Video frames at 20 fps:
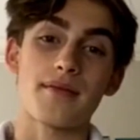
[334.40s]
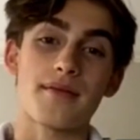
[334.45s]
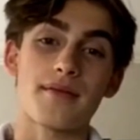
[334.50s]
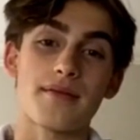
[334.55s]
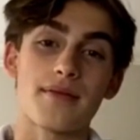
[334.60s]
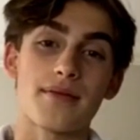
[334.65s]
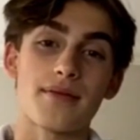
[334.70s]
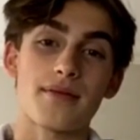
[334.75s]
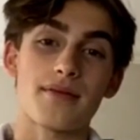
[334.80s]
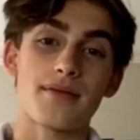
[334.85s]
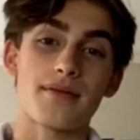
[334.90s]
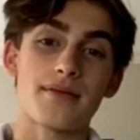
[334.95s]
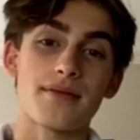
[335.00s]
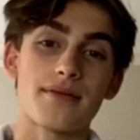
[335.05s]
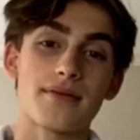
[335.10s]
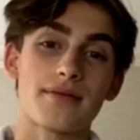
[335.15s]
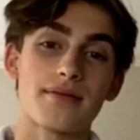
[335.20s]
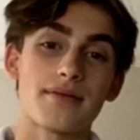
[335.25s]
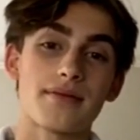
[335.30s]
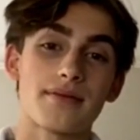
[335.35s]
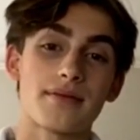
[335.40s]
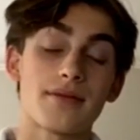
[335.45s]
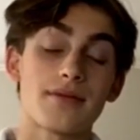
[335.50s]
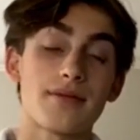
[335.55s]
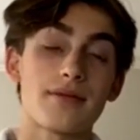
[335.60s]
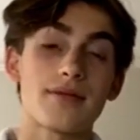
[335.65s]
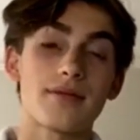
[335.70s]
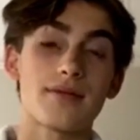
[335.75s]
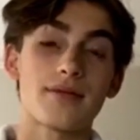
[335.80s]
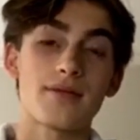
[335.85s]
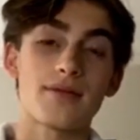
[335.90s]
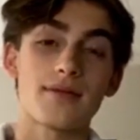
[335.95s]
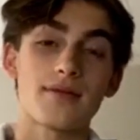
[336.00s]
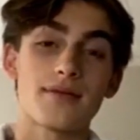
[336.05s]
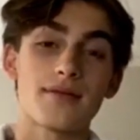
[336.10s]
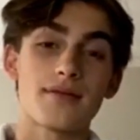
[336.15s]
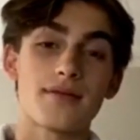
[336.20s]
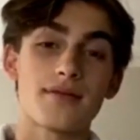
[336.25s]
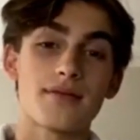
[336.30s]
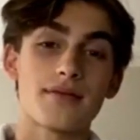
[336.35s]

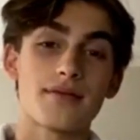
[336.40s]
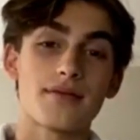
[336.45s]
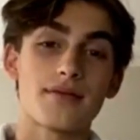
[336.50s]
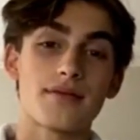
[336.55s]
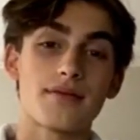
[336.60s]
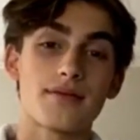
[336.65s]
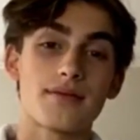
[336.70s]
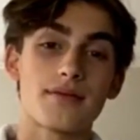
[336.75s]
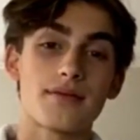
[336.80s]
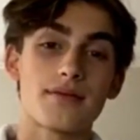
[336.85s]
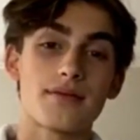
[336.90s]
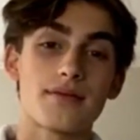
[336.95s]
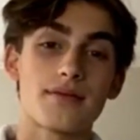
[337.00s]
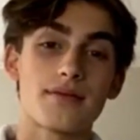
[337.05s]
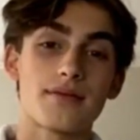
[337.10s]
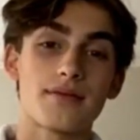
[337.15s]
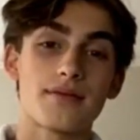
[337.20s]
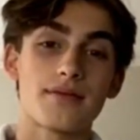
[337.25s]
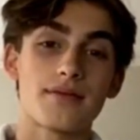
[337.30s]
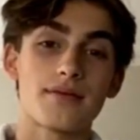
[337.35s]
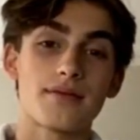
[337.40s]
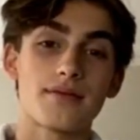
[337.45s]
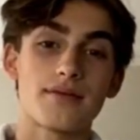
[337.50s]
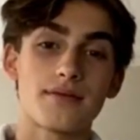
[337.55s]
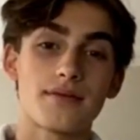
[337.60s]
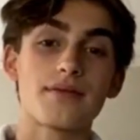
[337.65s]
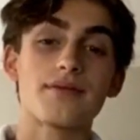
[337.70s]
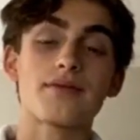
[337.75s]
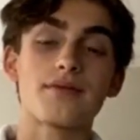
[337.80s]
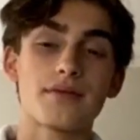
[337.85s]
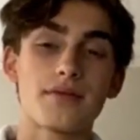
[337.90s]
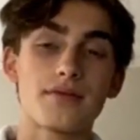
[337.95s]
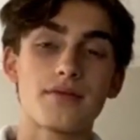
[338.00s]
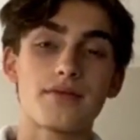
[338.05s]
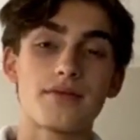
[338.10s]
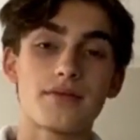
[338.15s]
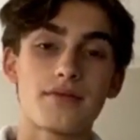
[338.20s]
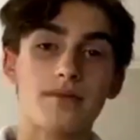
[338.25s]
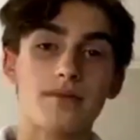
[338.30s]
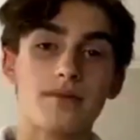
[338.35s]

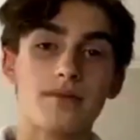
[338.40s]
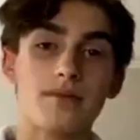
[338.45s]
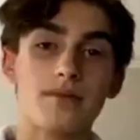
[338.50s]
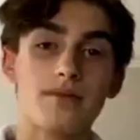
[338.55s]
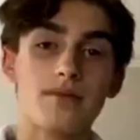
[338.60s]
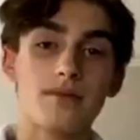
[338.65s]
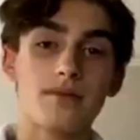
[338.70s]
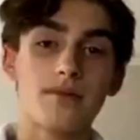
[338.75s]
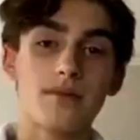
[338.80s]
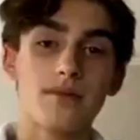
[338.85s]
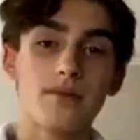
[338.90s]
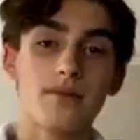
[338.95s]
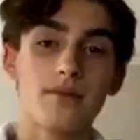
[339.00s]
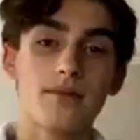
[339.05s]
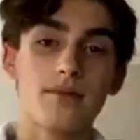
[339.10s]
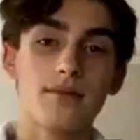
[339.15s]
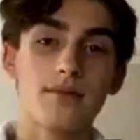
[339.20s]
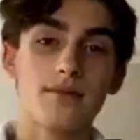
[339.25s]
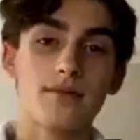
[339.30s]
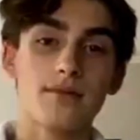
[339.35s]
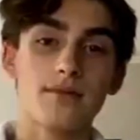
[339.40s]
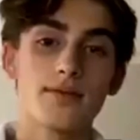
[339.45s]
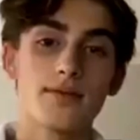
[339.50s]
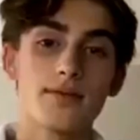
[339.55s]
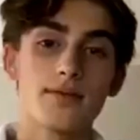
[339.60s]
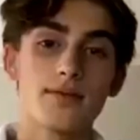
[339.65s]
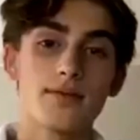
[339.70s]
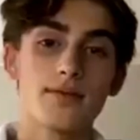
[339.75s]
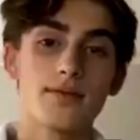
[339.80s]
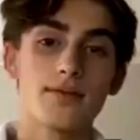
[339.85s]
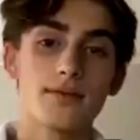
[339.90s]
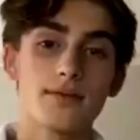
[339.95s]
The person shown says nothing.